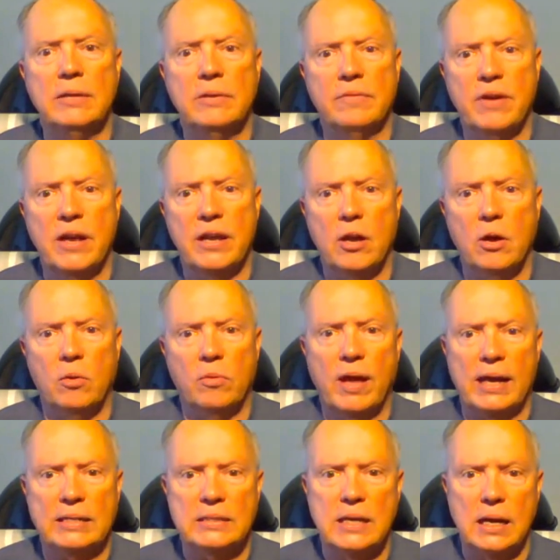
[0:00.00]
in the video
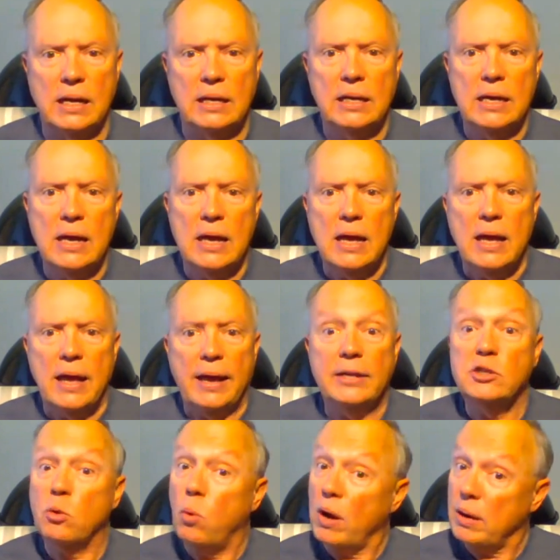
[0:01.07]
that
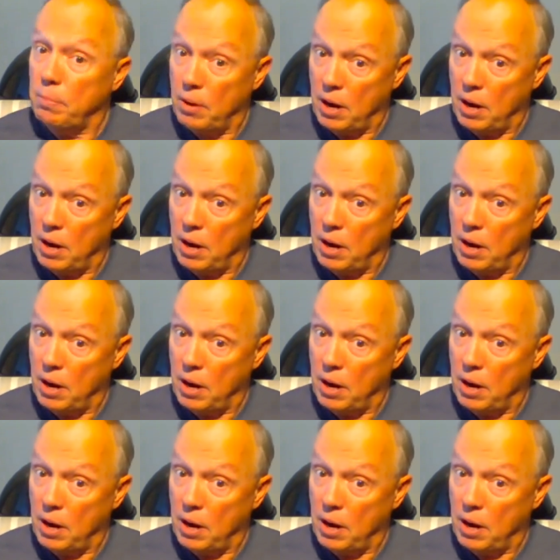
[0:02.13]
is quite a